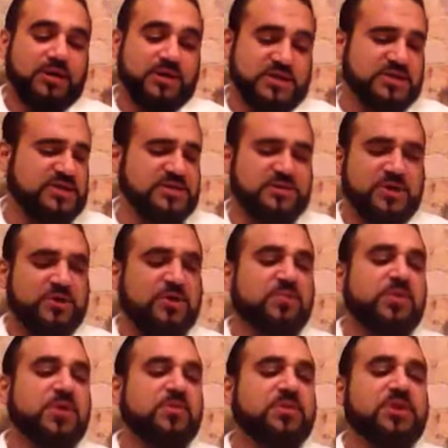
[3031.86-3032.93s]
This is the
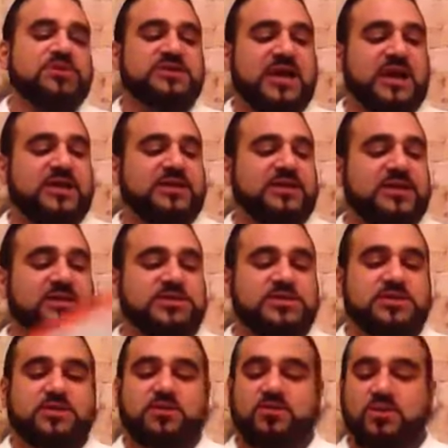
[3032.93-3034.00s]
people, the
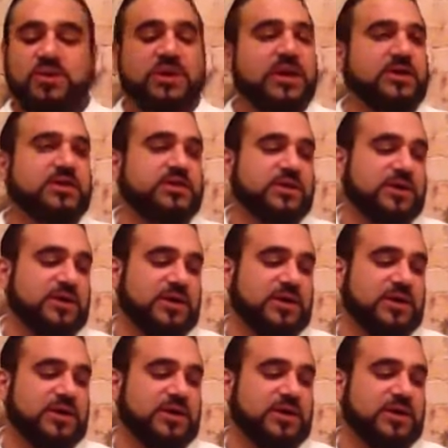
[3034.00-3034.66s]
scientists were not